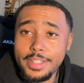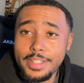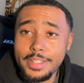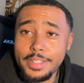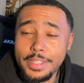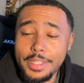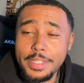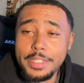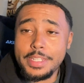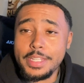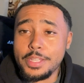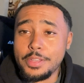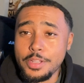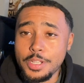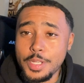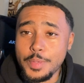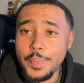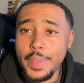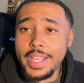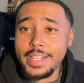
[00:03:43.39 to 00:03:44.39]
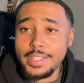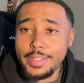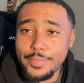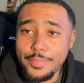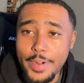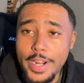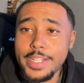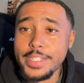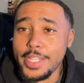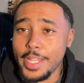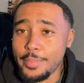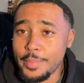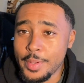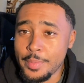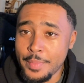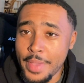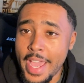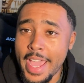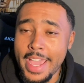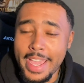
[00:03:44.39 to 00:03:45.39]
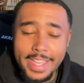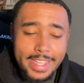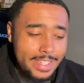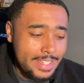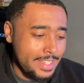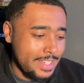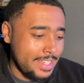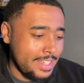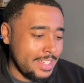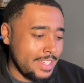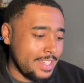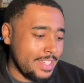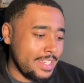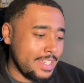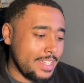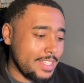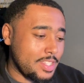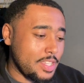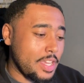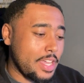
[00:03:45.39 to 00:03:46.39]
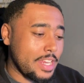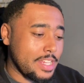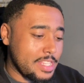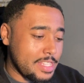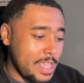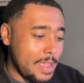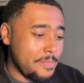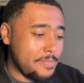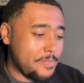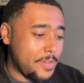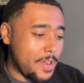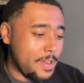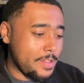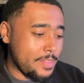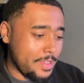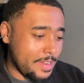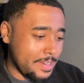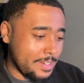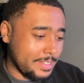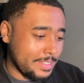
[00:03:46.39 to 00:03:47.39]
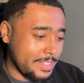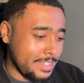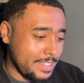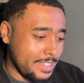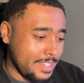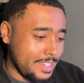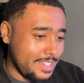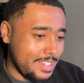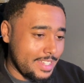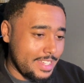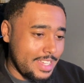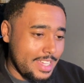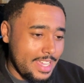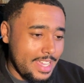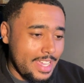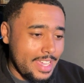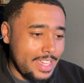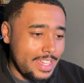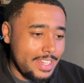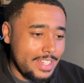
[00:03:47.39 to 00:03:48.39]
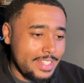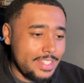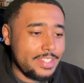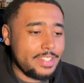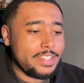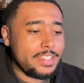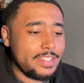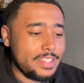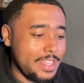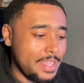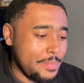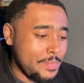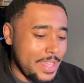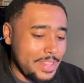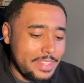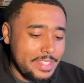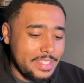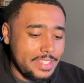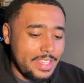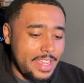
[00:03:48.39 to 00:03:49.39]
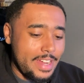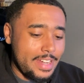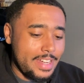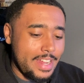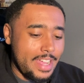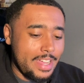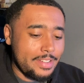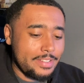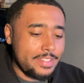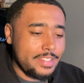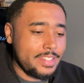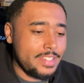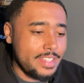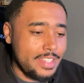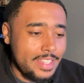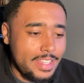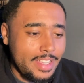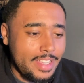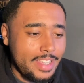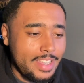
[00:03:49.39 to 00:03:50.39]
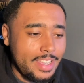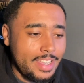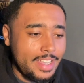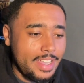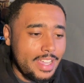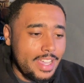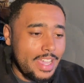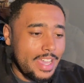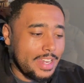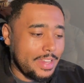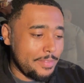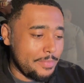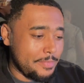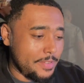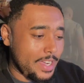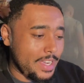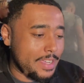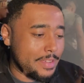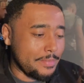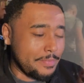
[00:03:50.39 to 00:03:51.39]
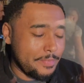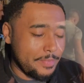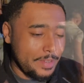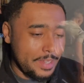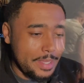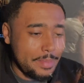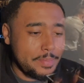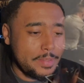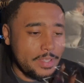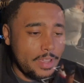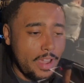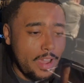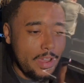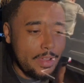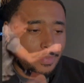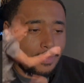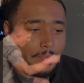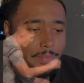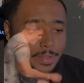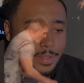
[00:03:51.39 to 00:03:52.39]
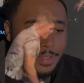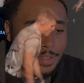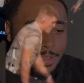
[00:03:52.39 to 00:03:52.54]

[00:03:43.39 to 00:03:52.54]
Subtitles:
he disrespected French MMA, he took it a step further. And this is him at the stare downs. And he fucking flips off,